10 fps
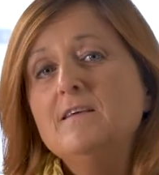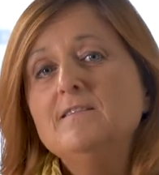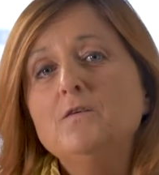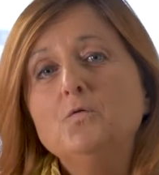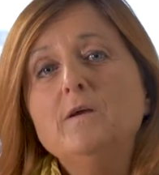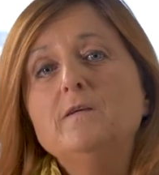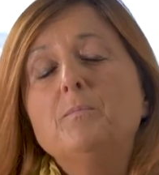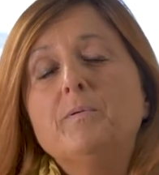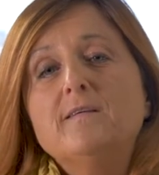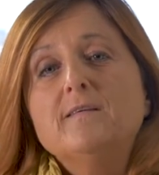
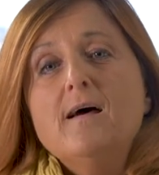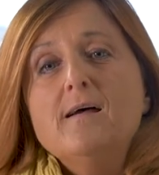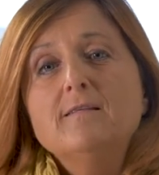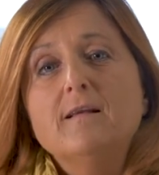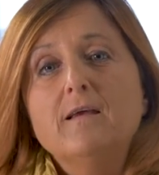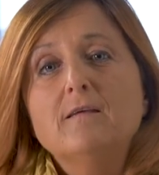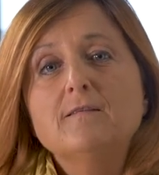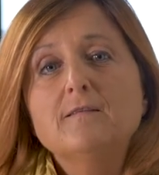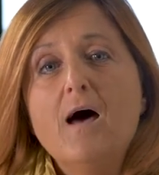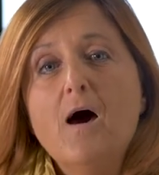situated precisely
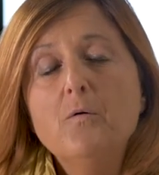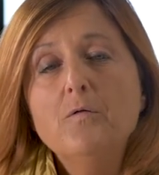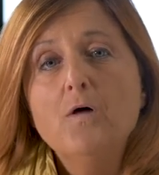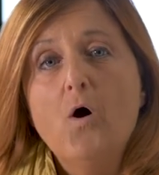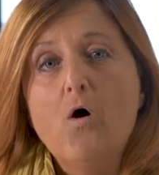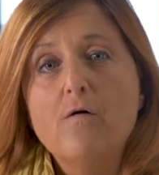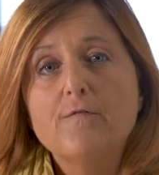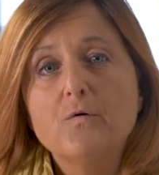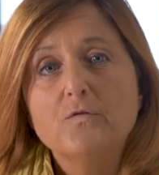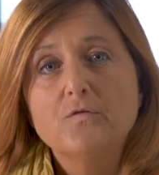south
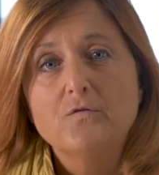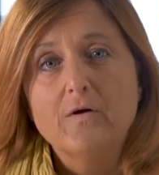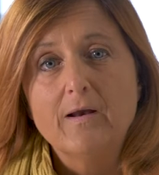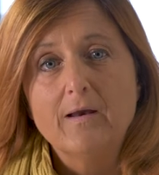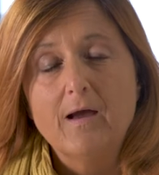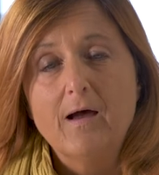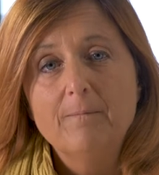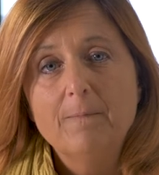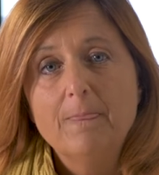of Australia.